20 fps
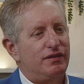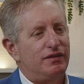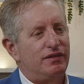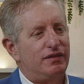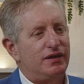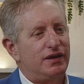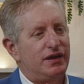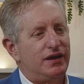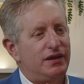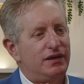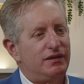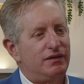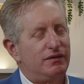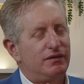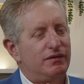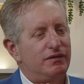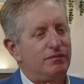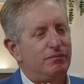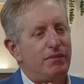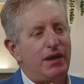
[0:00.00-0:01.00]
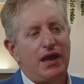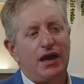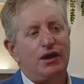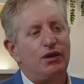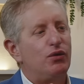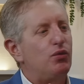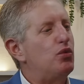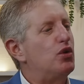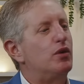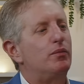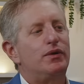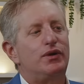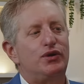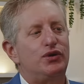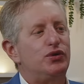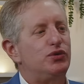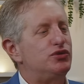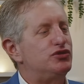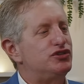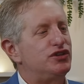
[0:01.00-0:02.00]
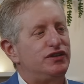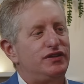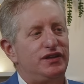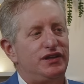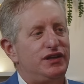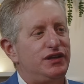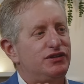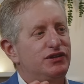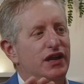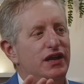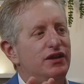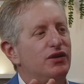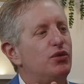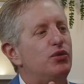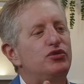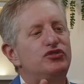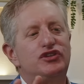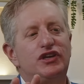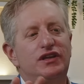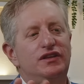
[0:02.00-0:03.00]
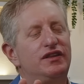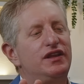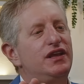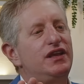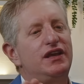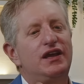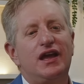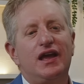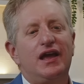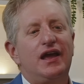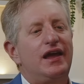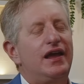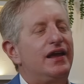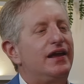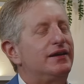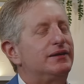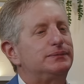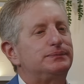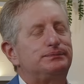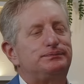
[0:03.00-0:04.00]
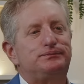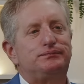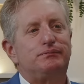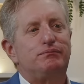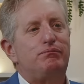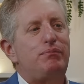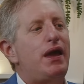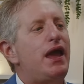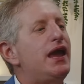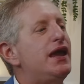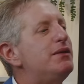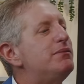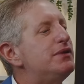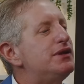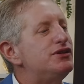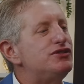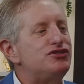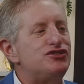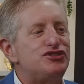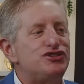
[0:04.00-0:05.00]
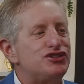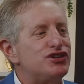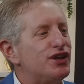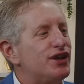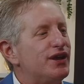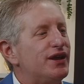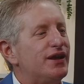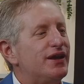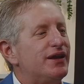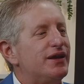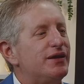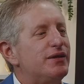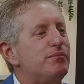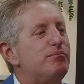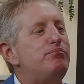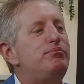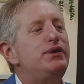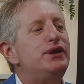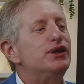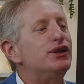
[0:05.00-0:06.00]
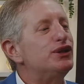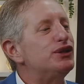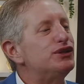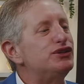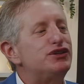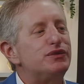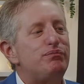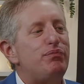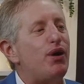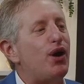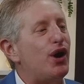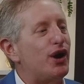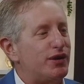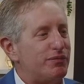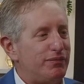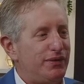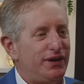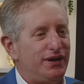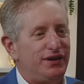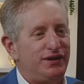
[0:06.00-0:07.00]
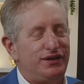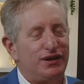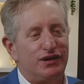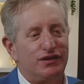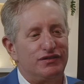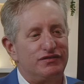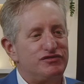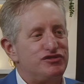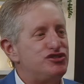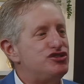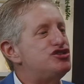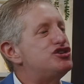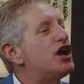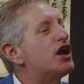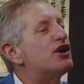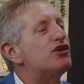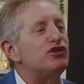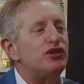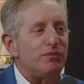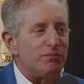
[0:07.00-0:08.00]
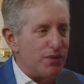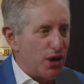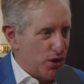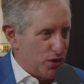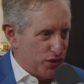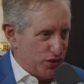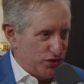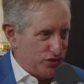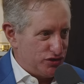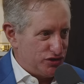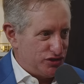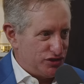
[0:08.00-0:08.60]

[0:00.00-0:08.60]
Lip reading: the man or woman who's in the payments bill department of General Motors.